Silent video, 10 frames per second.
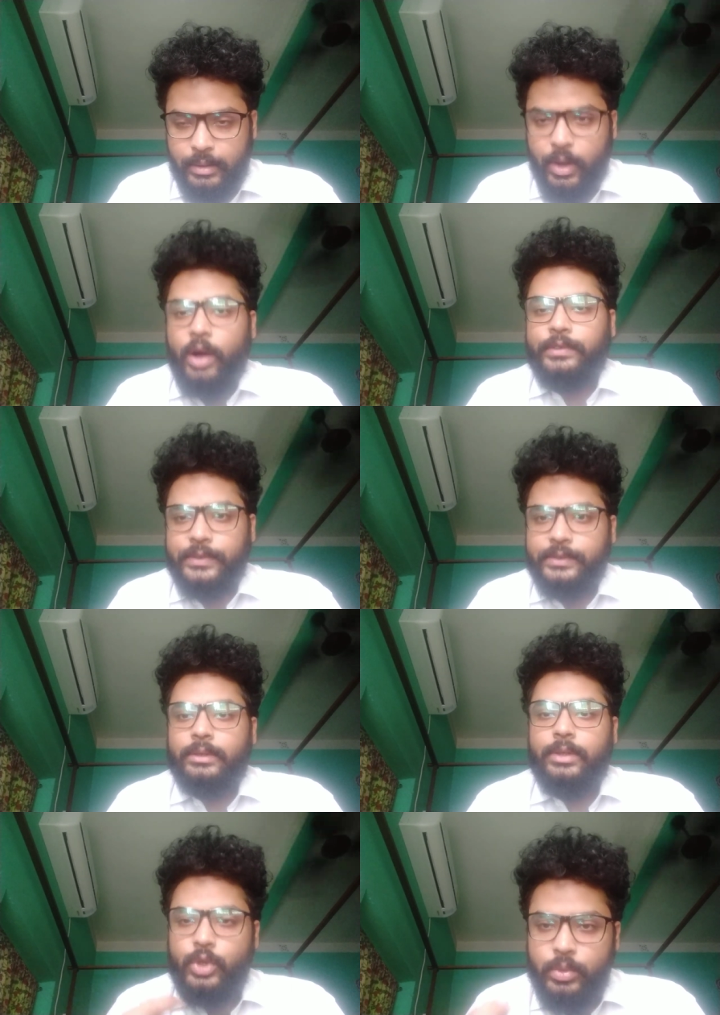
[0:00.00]
of
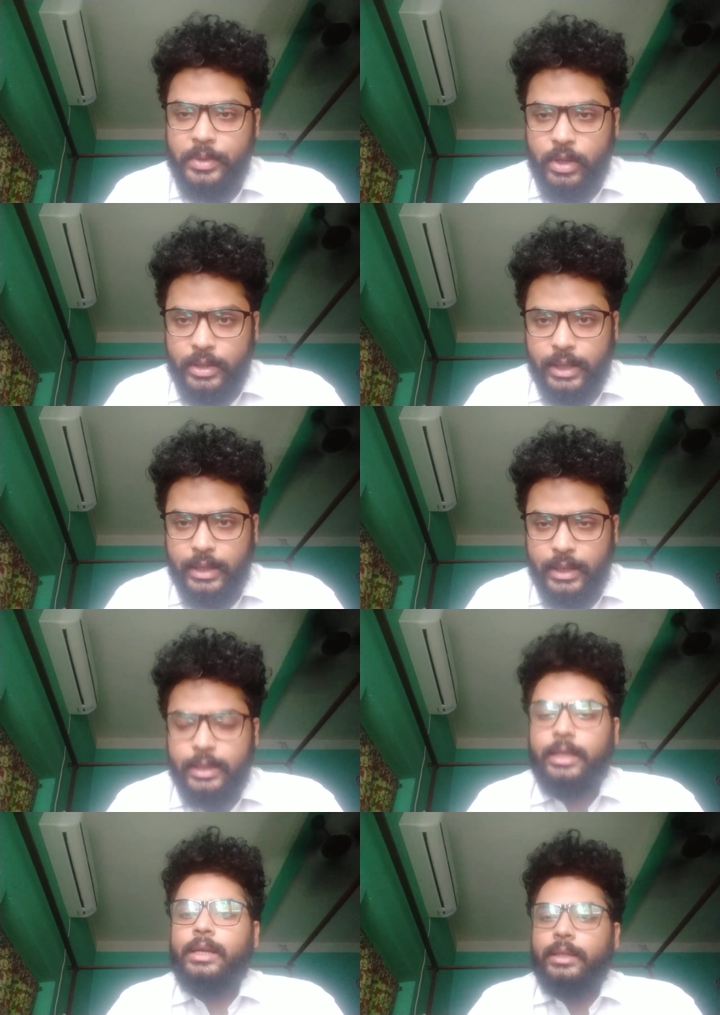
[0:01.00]
to be
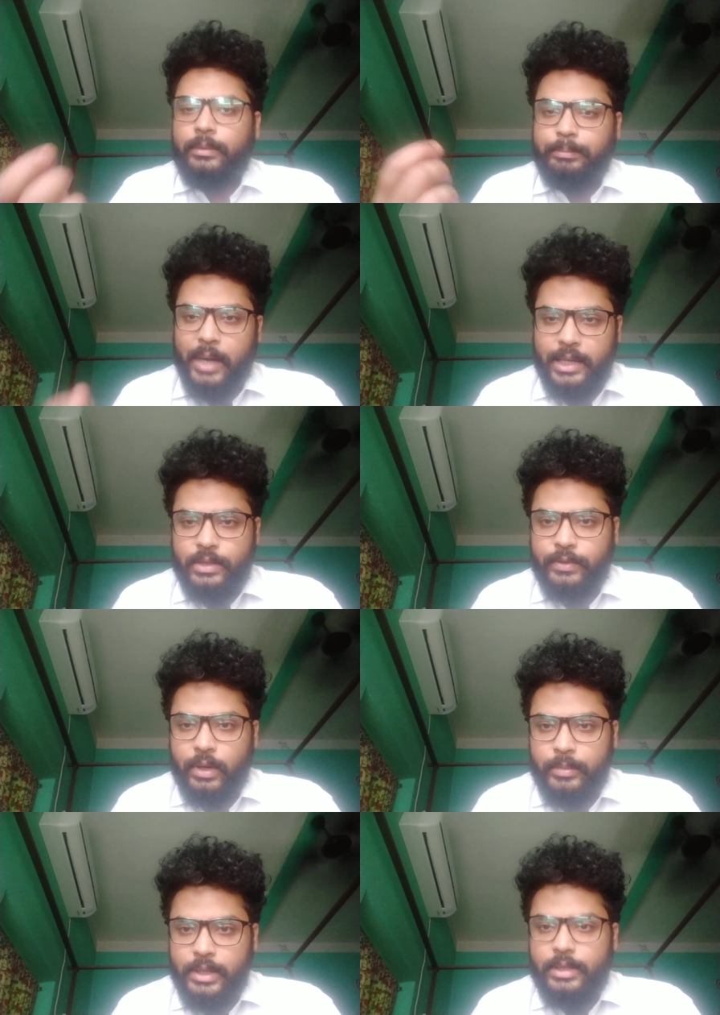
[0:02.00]
auxiliary the past
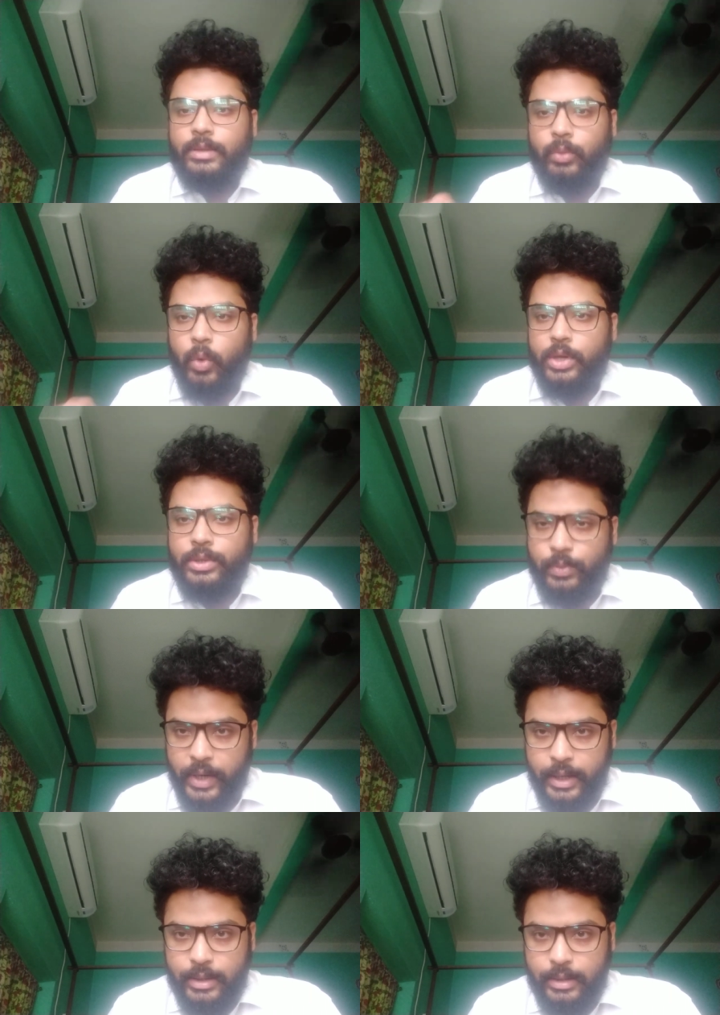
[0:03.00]
form is was
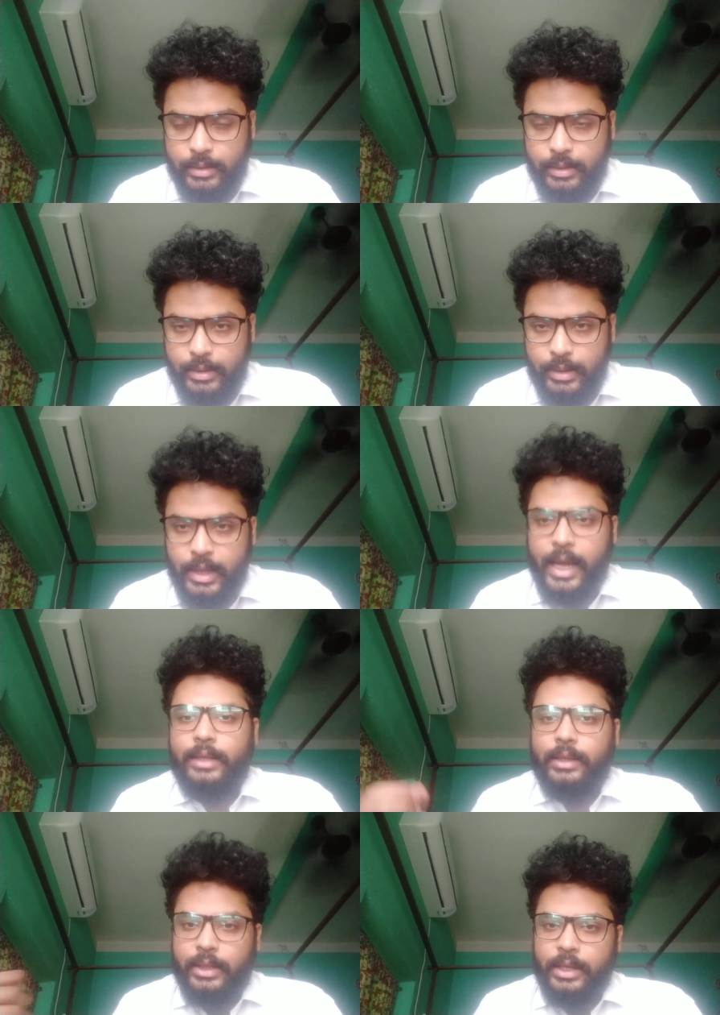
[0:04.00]
where,
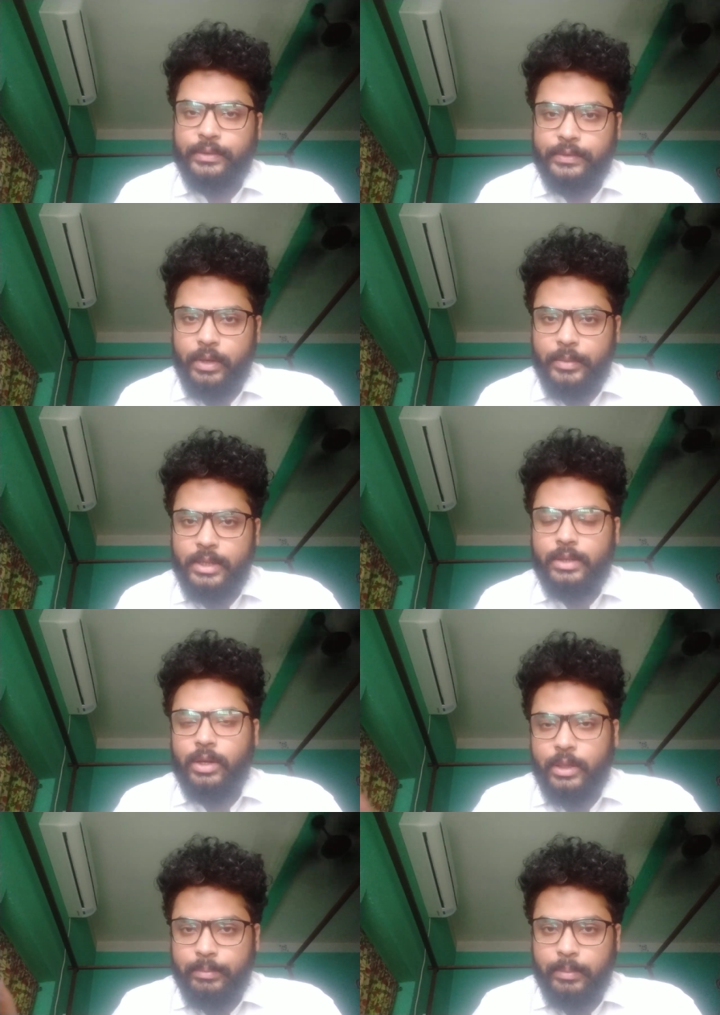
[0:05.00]
and the third form is
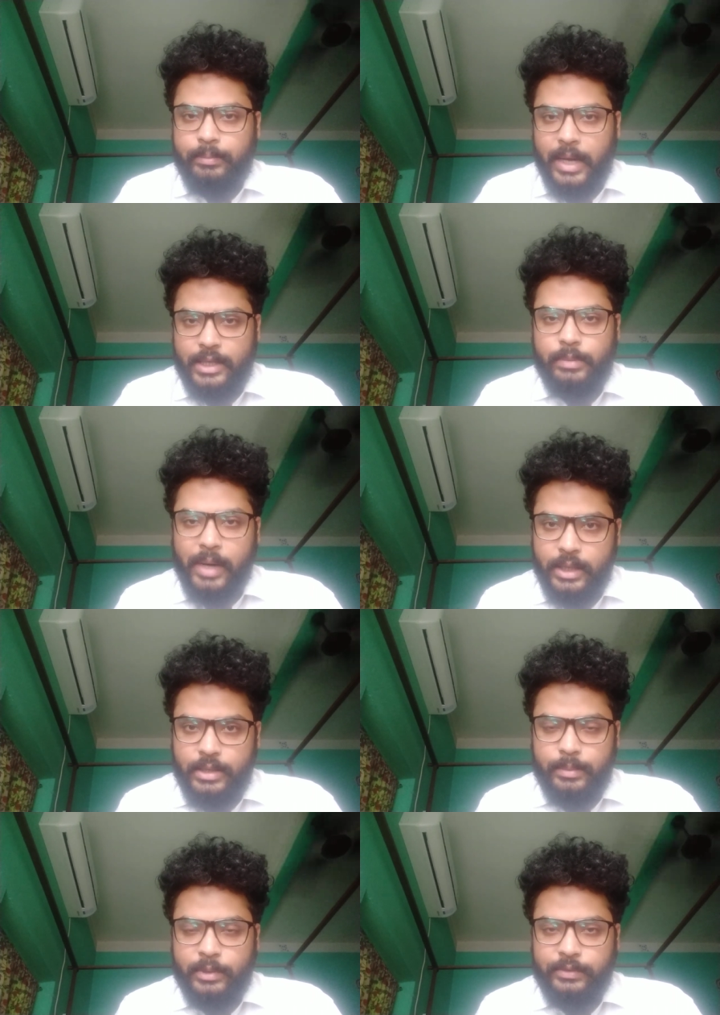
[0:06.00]
or the past
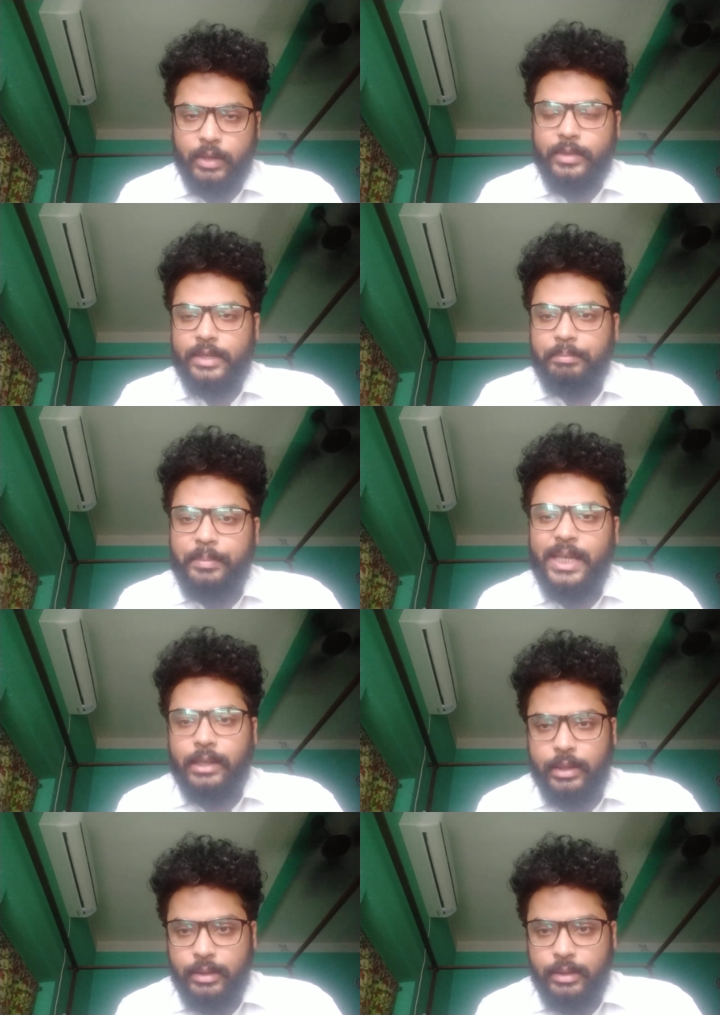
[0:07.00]
participle form is been